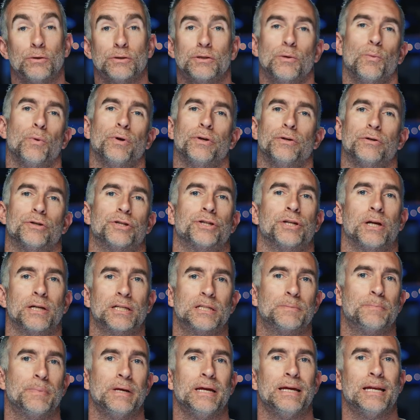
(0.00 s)
You also want your
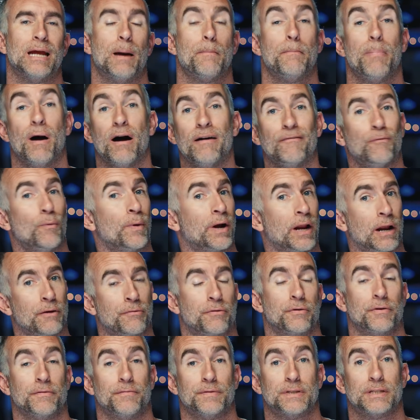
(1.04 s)
shutter speed above
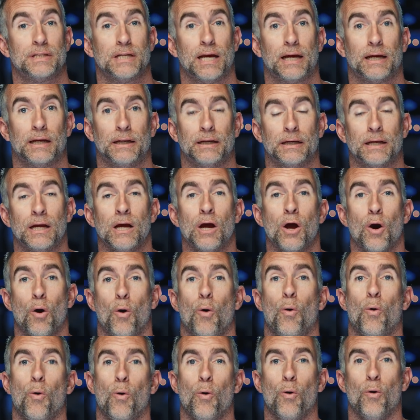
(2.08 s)
1/100 of a second
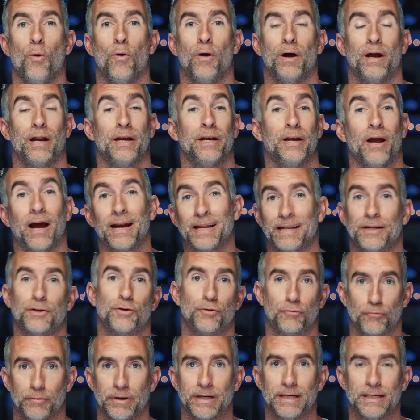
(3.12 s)
or 90
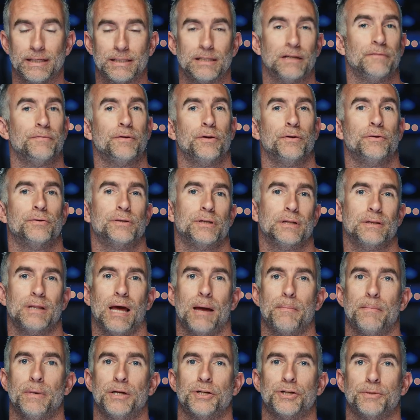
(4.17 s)
degrees if you're using
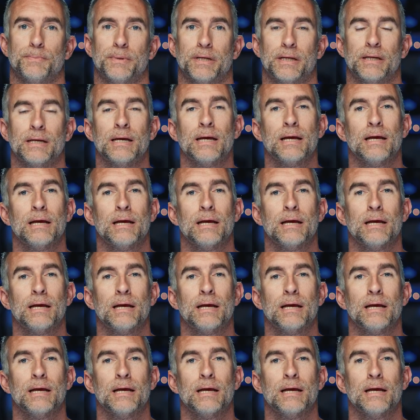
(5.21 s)
that measurement.